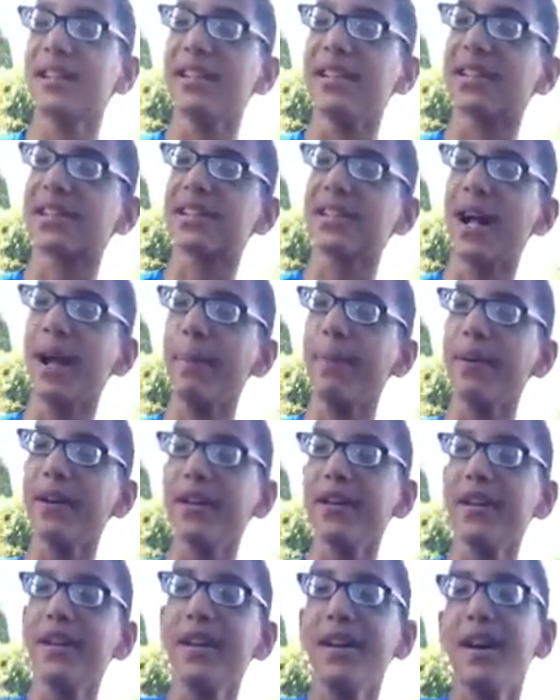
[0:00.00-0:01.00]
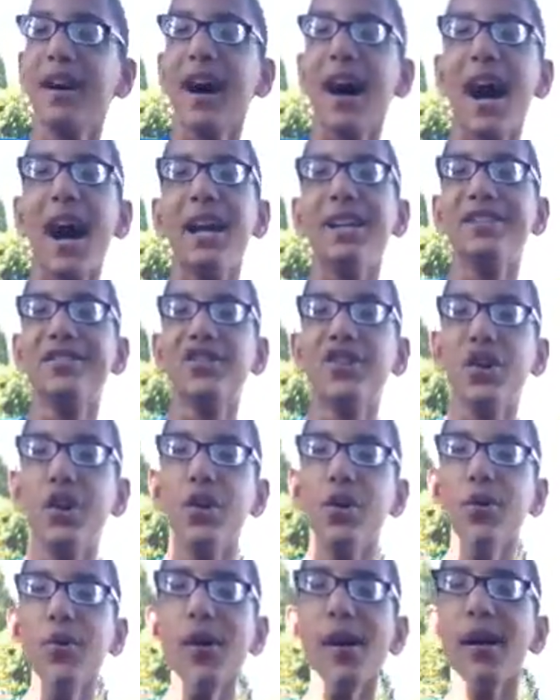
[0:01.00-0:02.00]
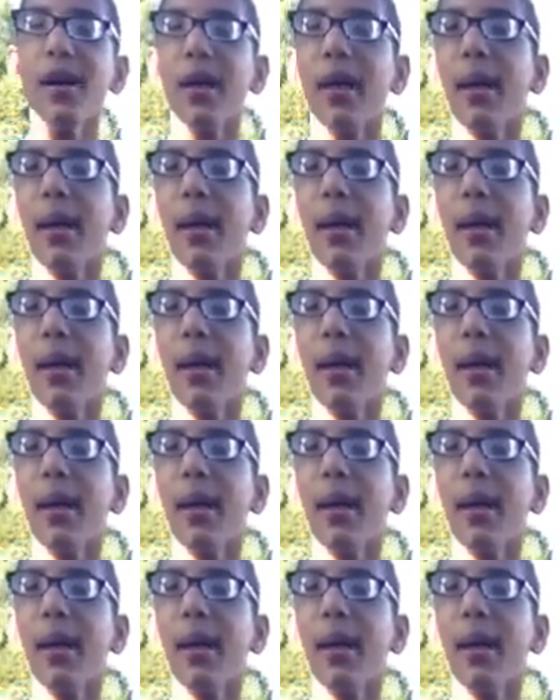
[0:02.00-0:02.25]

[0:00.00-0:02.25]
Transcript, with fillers: and a sniper, I do.